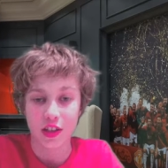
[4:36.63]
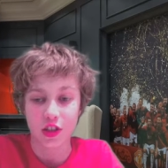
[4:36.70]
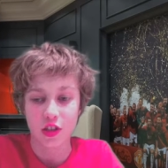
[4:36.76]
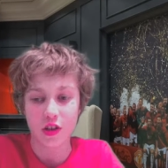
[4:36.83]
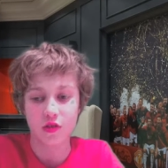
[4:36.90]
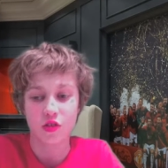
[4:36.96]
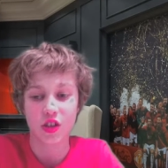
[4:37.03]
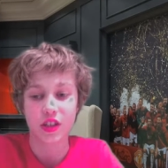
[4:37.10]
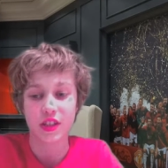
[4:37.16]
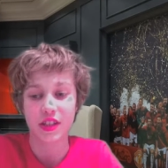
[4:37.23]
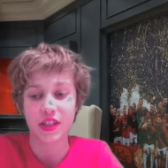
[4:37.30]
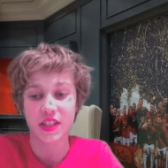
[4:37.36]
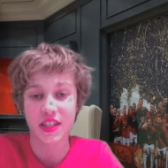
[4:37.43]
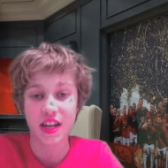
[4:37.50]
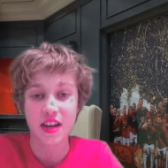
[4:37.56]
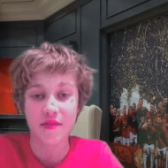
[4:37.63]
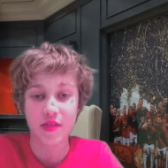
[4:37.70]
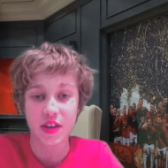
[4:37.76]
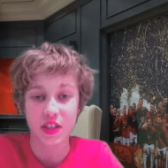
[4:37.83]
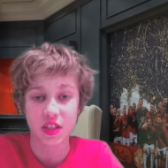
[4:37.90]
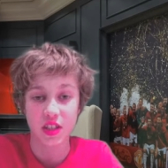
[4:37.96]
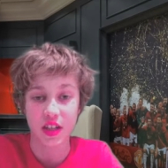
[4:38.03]
So just
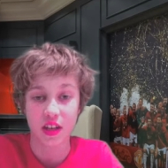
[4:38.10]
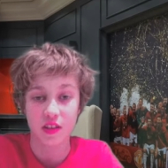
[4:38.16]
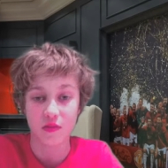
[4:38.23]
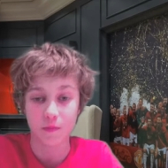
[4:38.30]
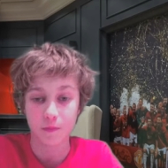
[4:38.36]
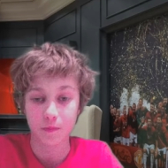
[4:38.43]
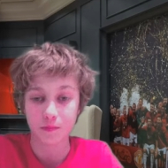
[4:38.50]
seriously,